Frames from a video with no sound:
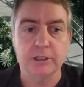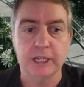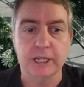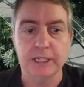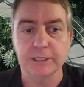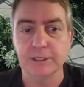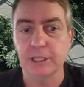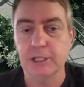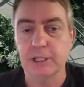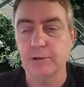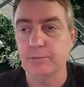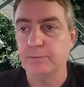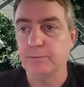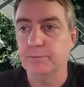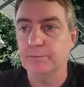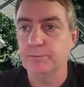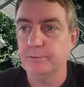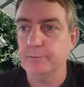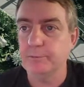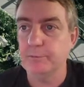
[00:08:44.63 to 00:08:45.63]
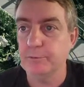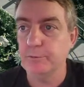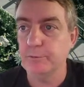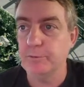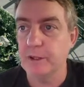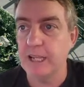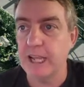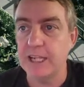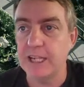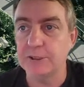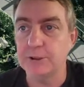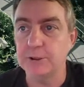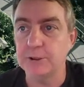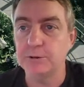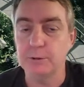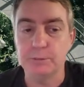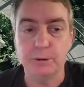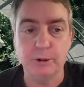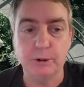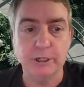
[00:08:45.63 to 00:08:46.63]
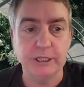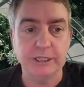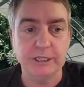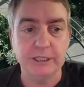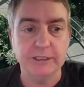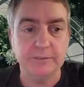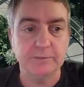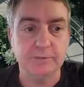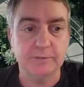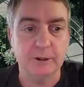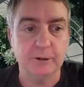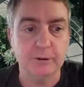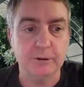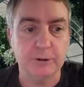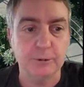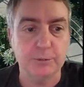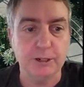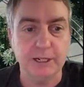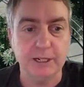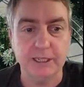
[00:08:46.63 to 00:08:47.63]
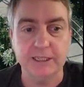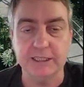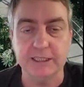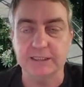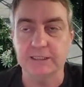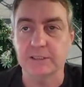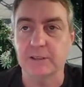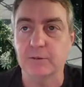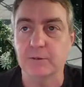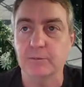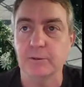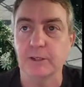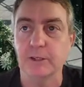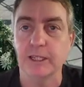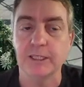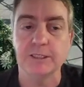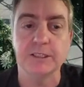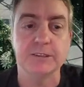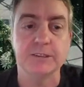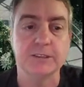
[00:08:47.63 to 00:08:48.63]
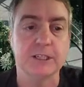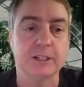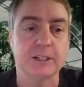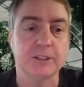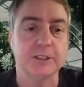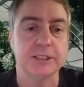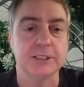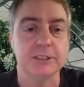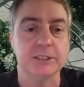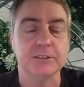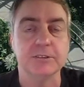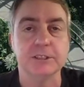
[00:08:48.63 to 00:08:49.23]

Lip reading: Okay, so actual reporting in Oracle Planning is a comprehensive solution to